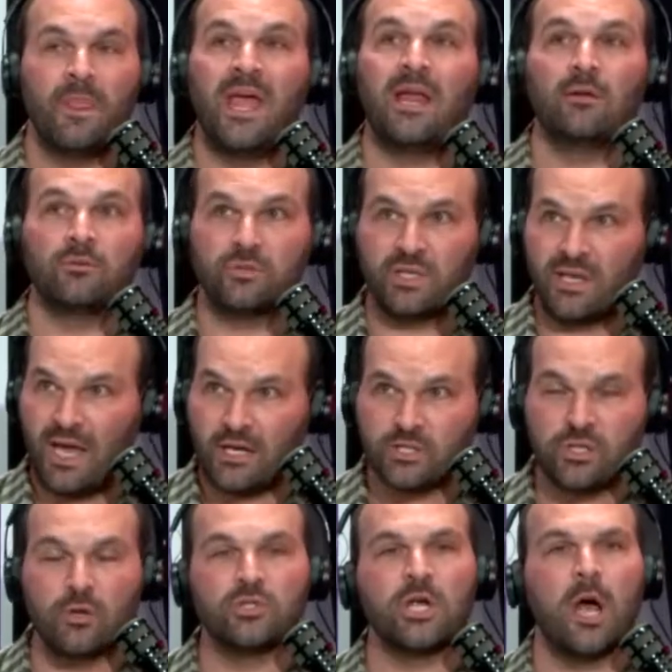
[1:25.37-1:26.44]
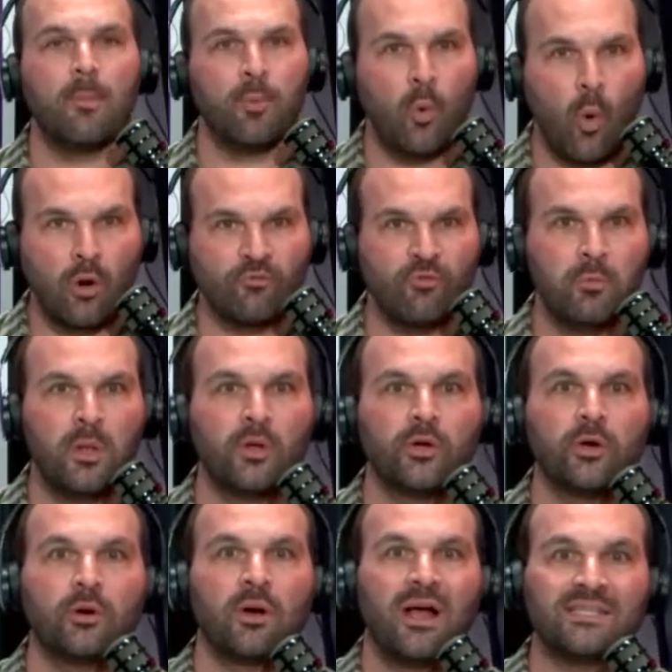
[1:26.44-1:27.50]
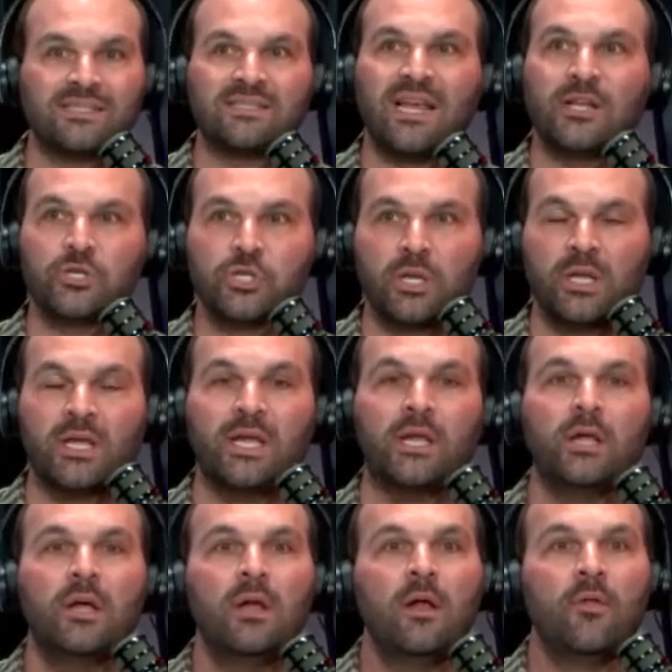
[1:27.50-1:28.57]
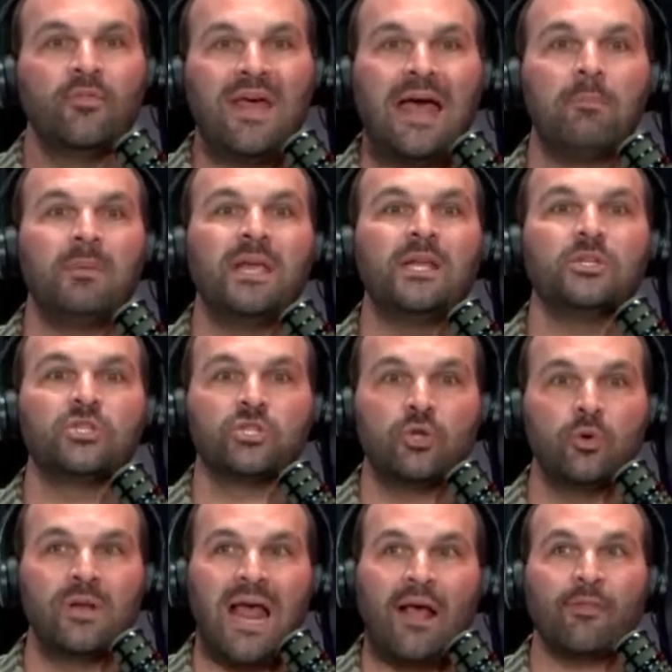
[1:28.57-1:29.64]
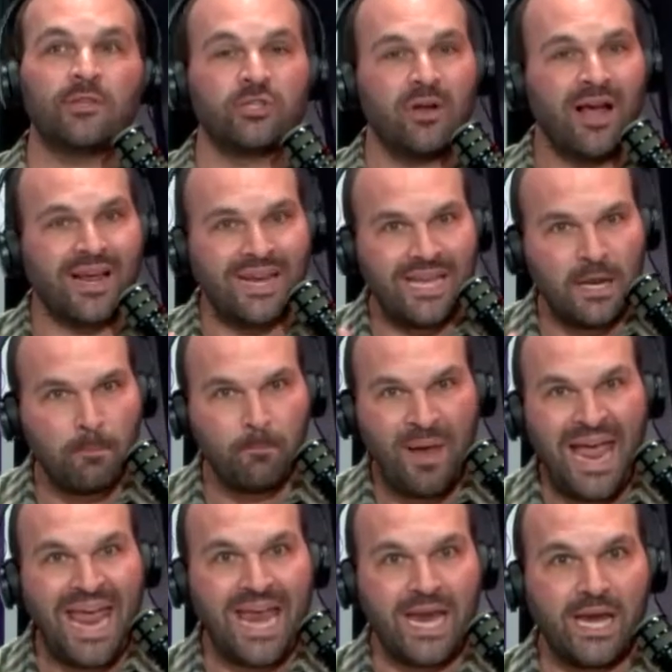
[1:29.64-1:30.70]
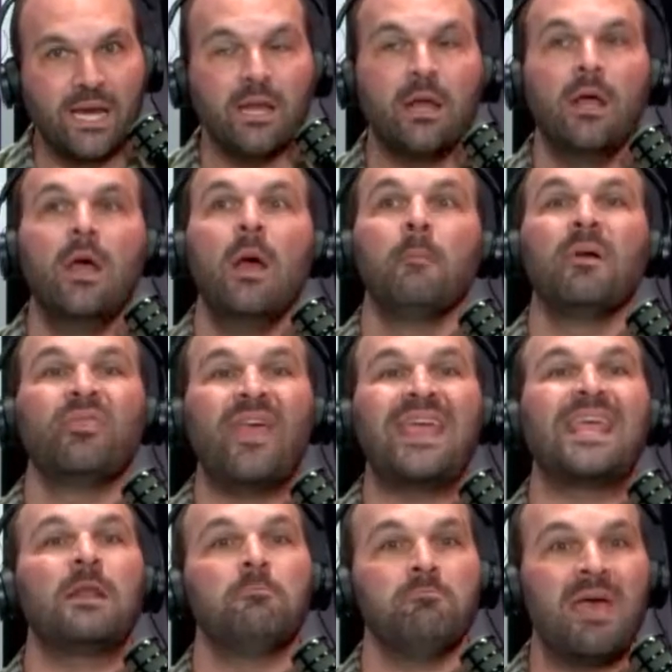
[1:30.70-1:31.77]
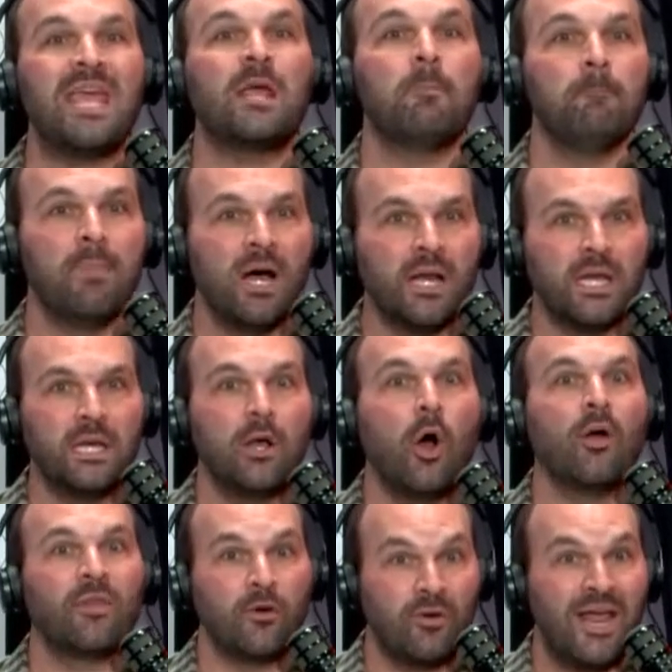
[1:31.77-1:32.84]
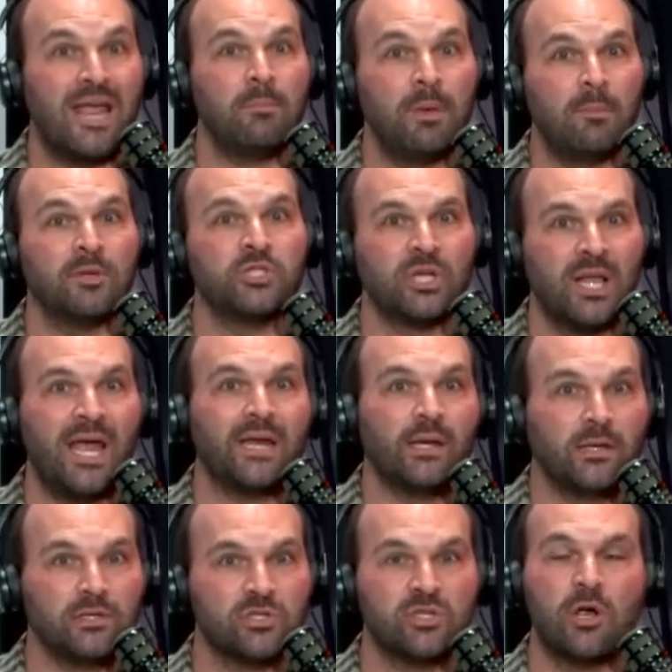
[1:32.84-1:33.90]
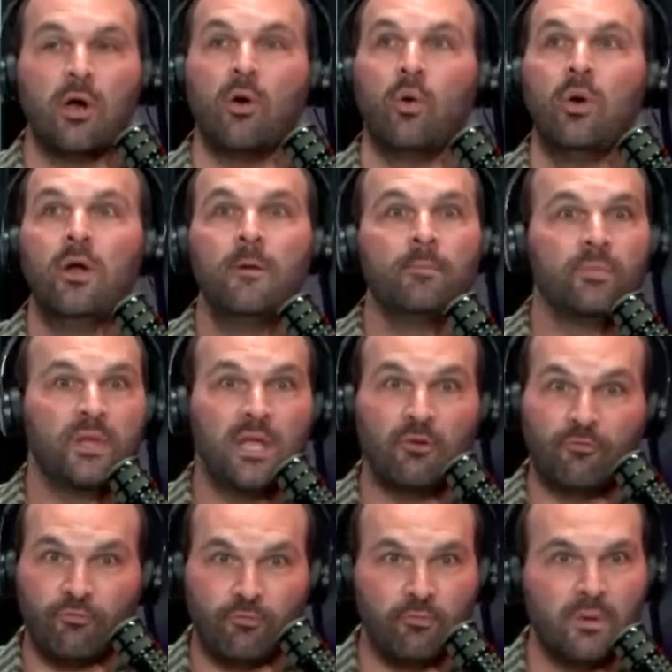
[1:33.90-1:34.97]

And to catch those up who aren't familiar, essentially that means student athletes are not going to get paid, but they can make money on their name, image, and likeness. So if